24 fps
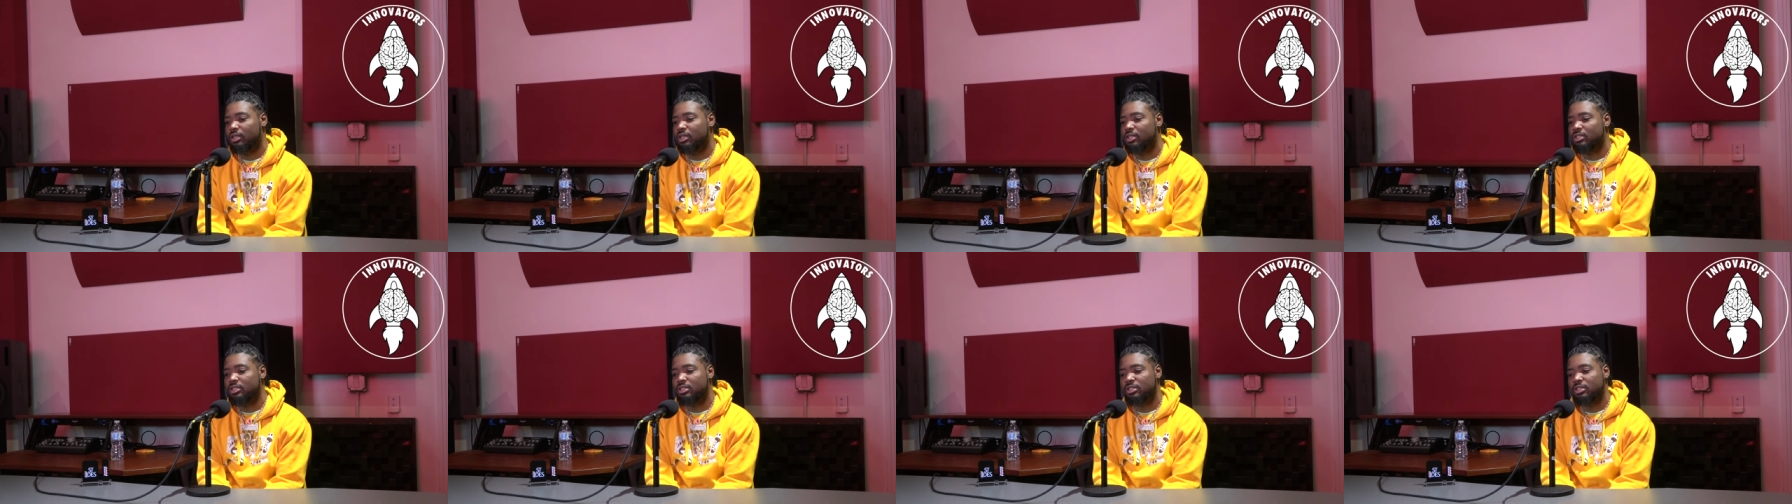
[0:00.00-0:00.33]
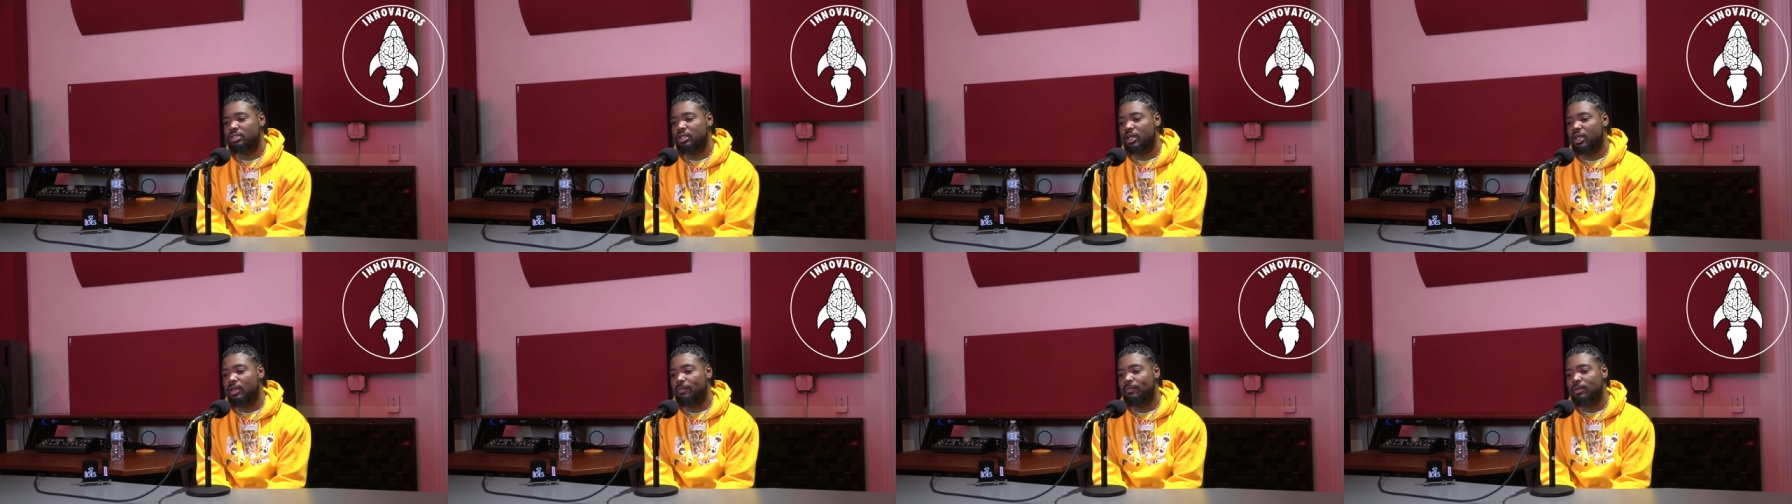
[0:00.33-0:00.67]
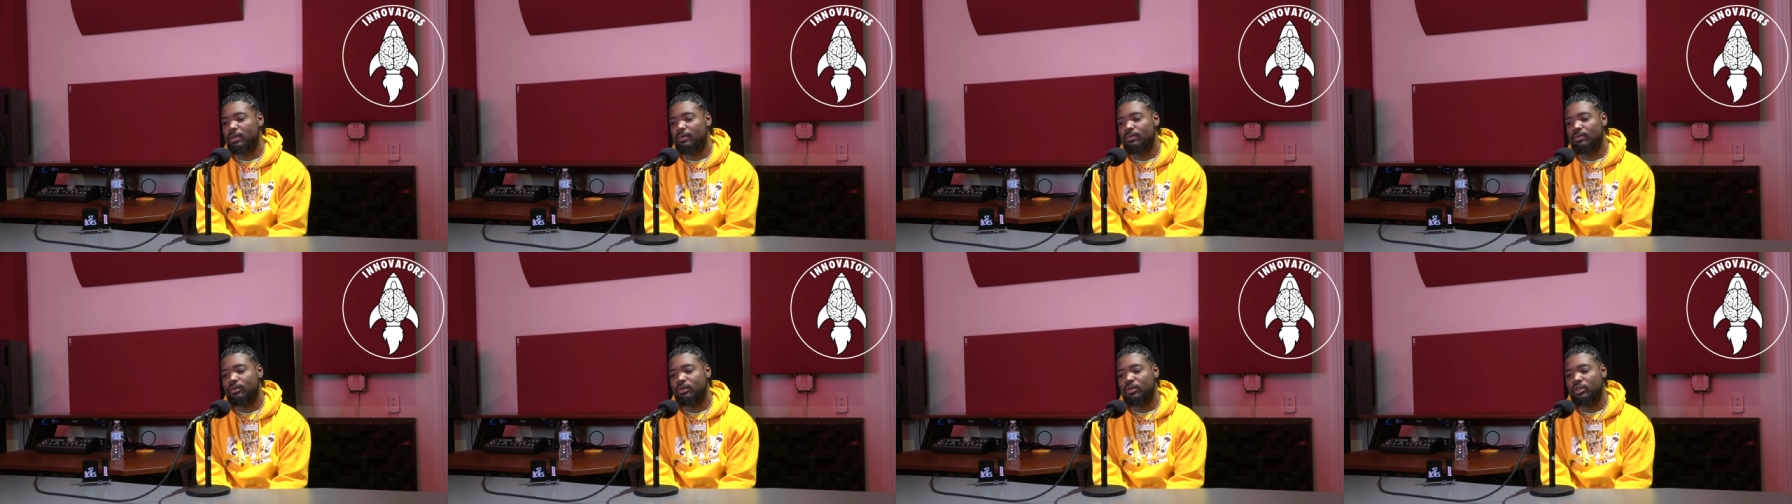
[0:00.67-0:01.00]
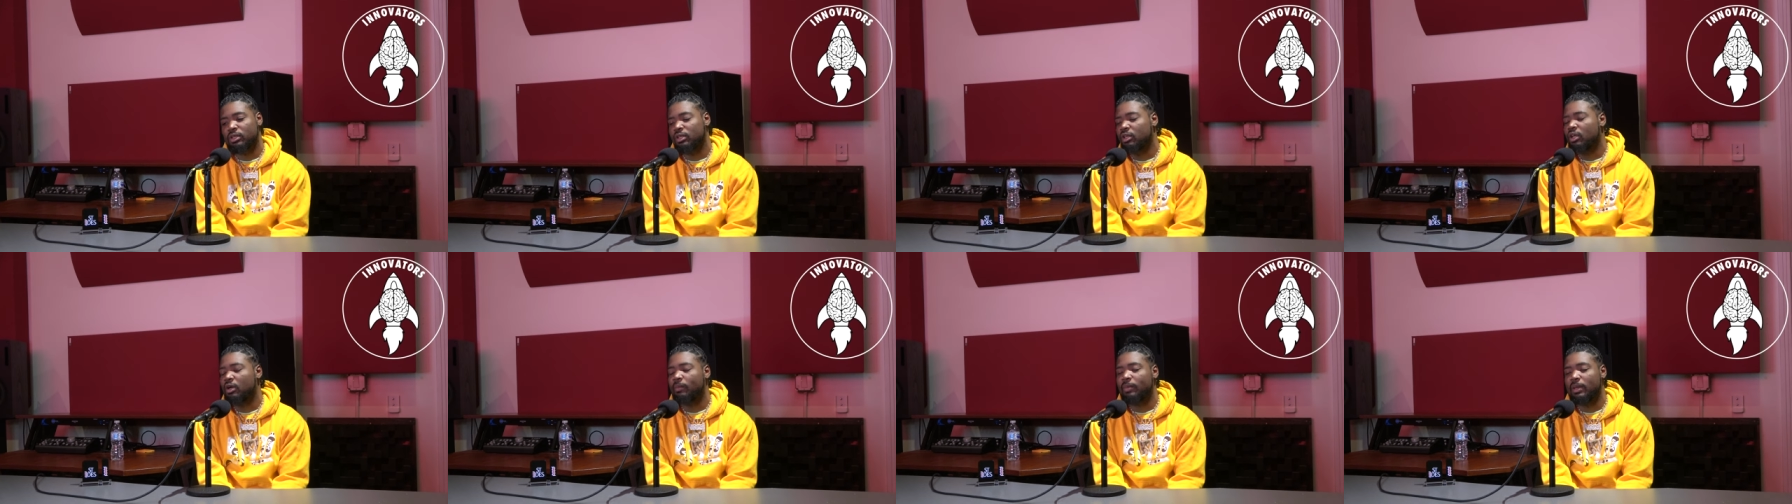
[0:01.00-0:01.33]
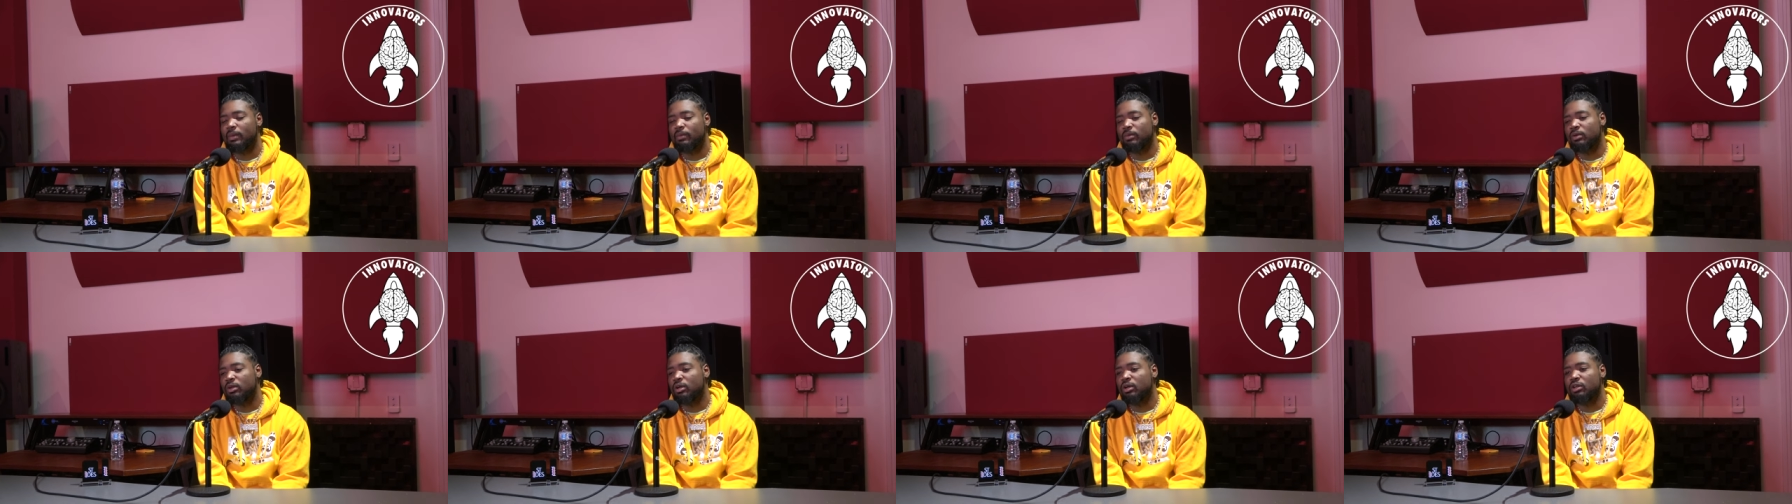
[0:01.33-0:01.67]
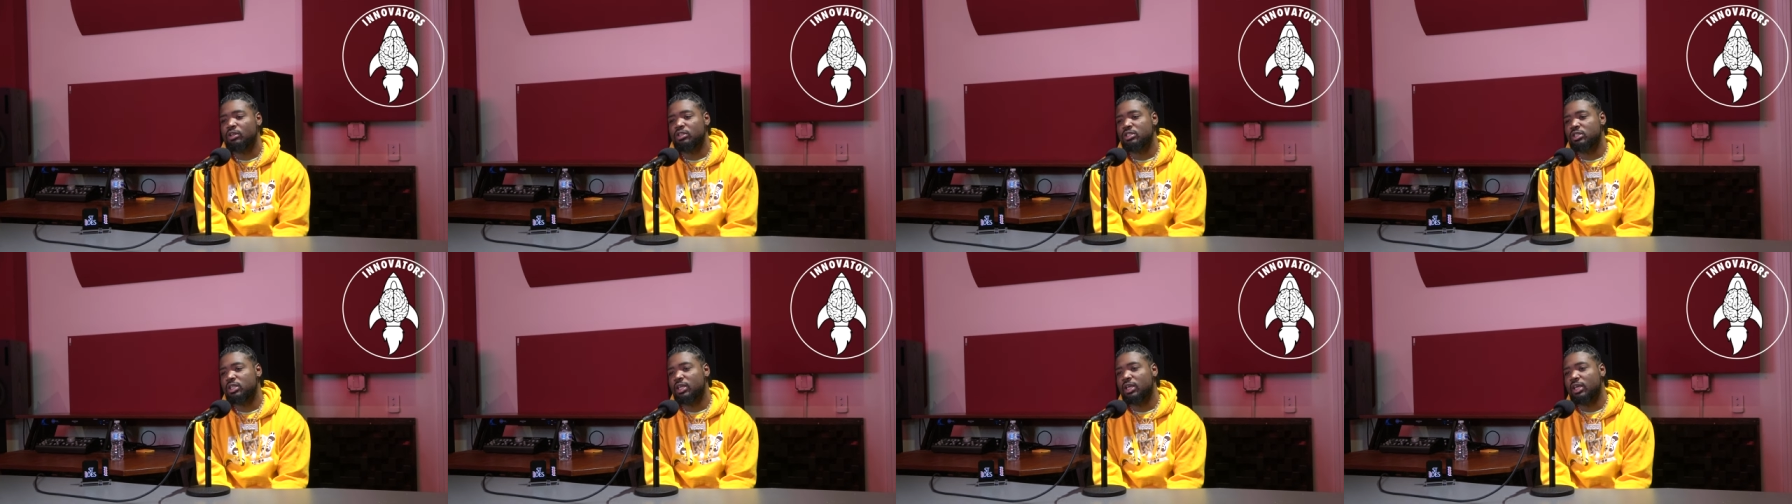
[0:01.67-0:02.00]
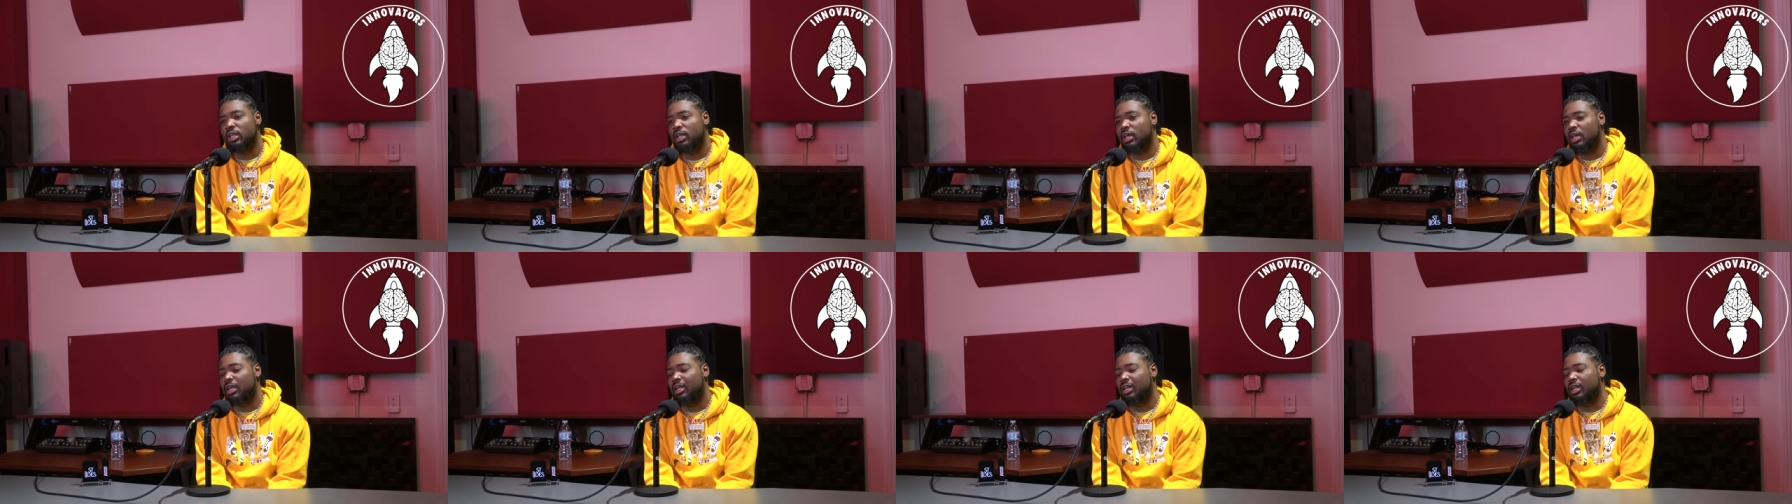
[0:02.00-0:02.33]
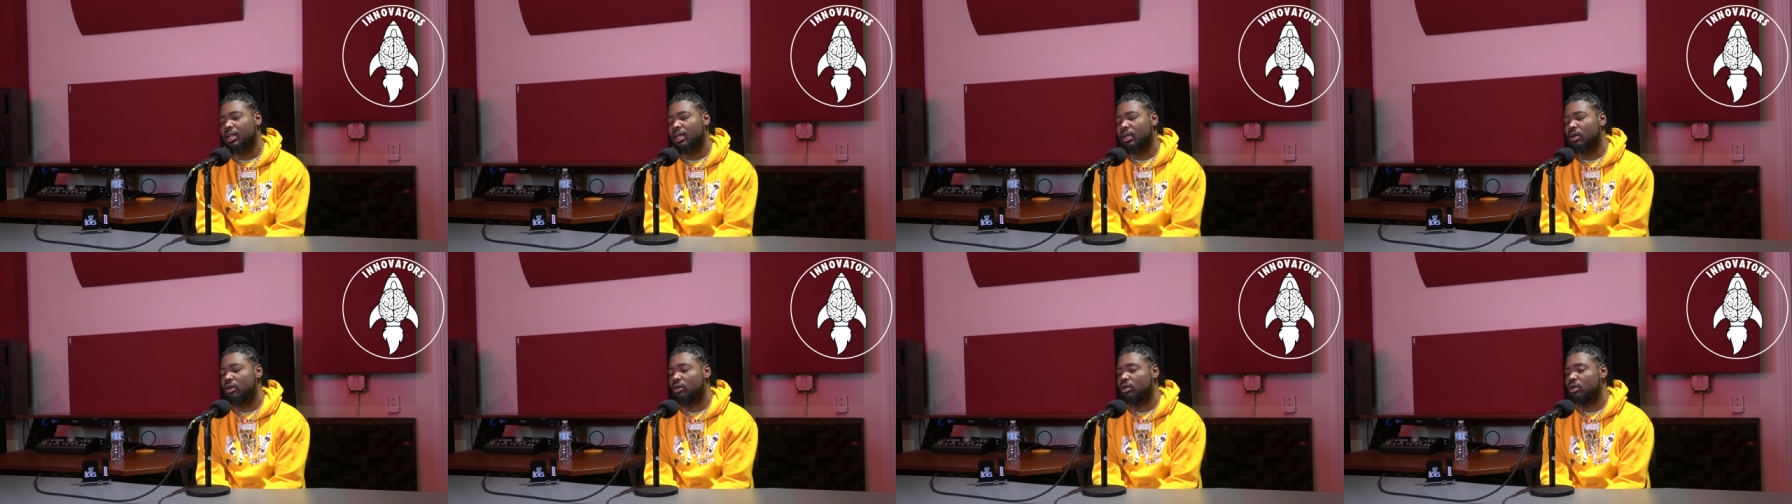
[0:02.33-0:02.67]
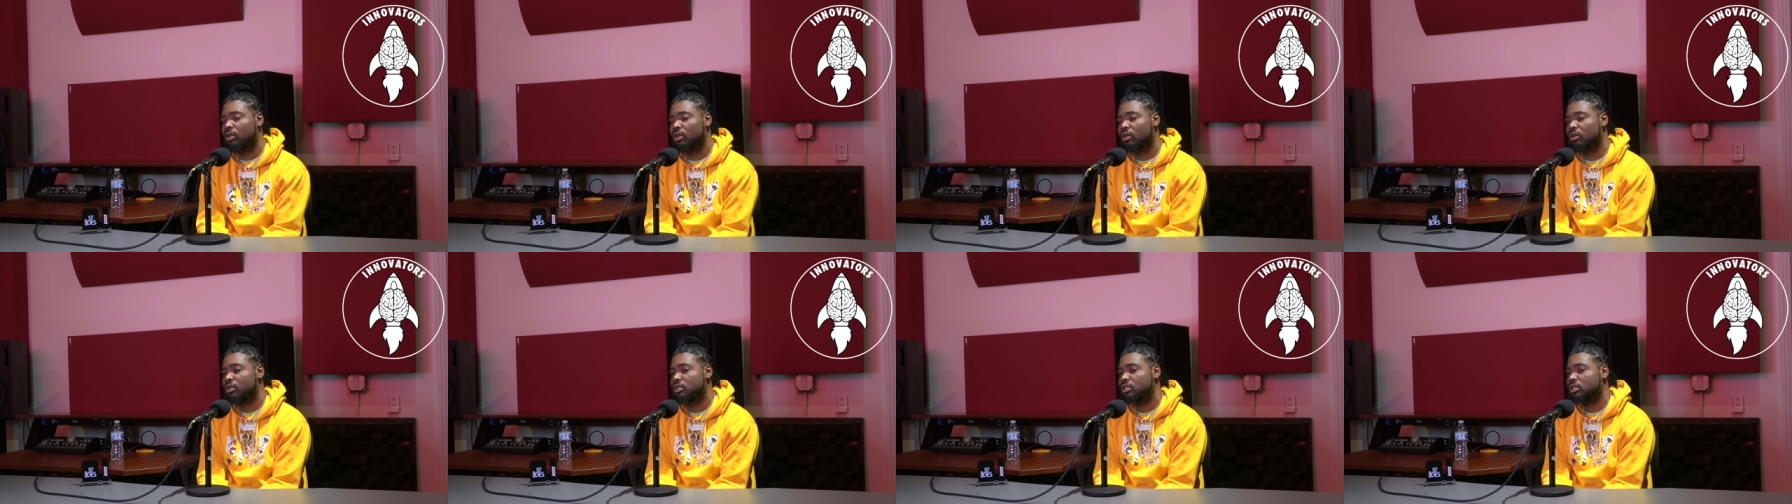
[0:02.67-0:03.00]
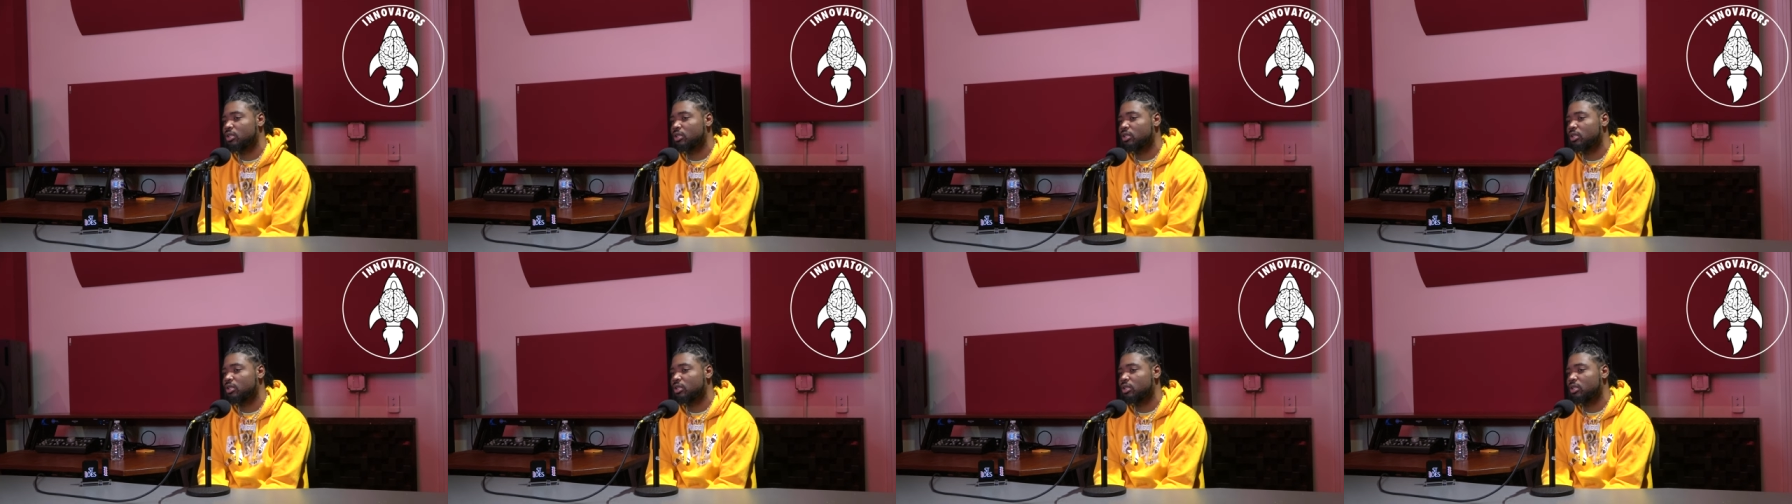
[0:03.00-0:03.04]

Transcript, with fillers: It's just like people, you know, people don't understand that and they don't know.